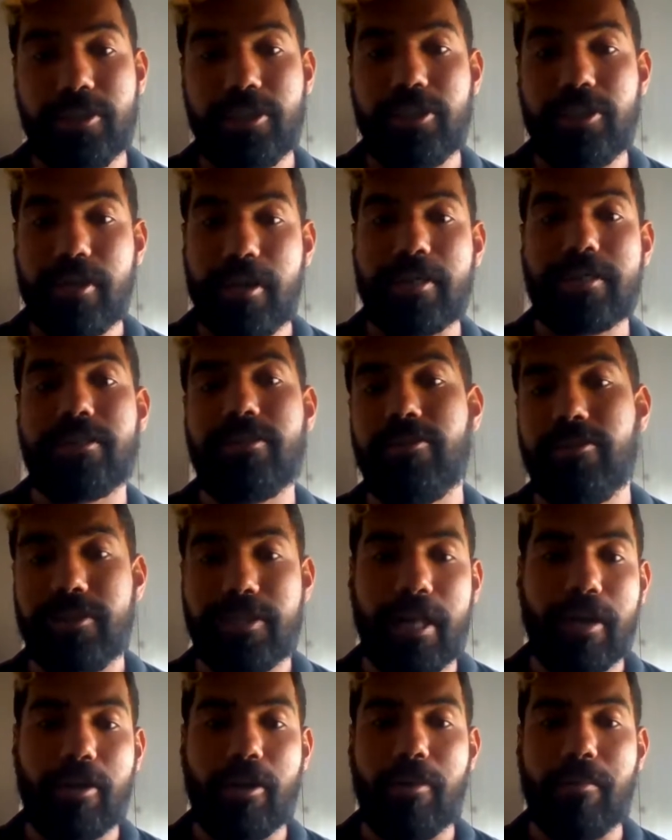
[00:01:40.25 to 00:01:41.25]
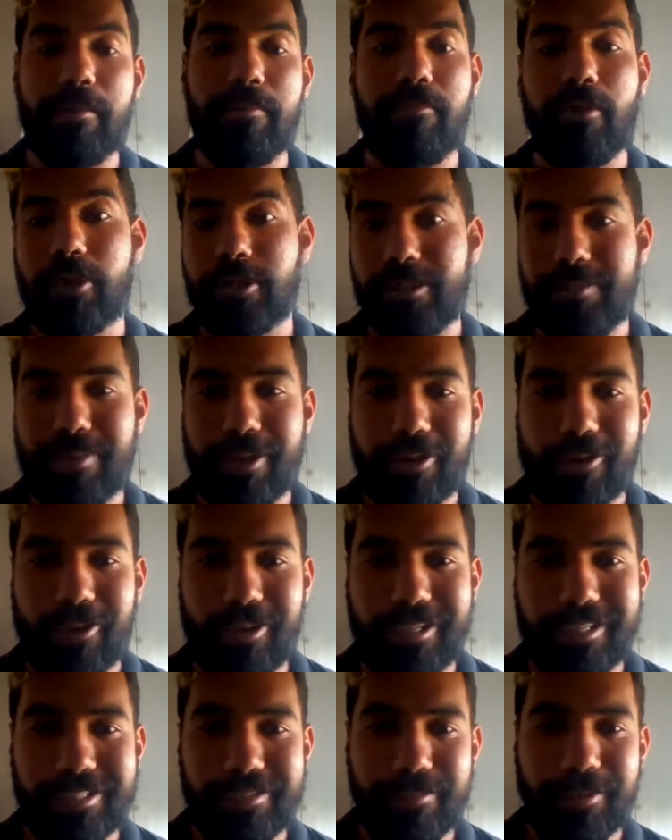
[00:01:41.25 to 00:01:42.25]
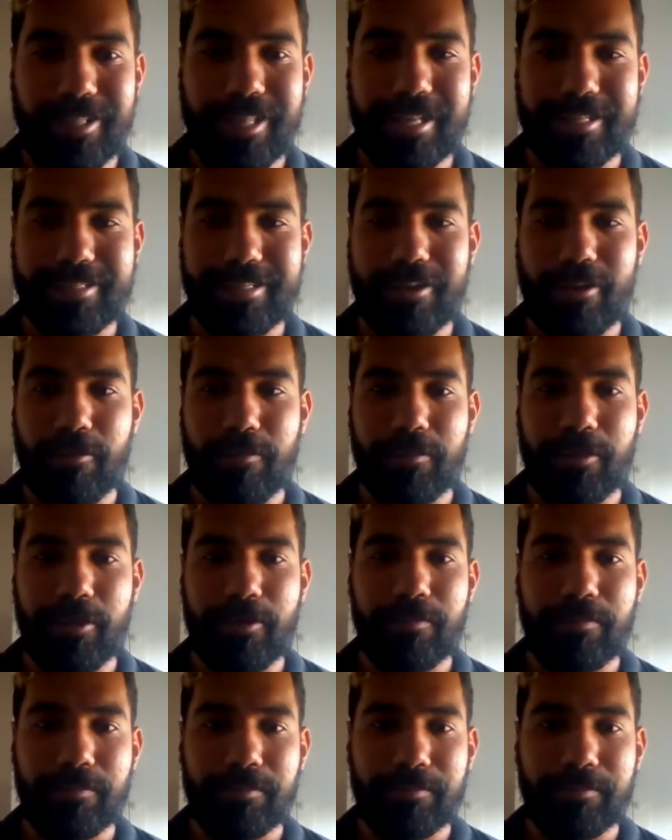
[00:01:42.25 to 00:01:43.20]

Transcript: just use that comment box and my colleagues will be there to help you.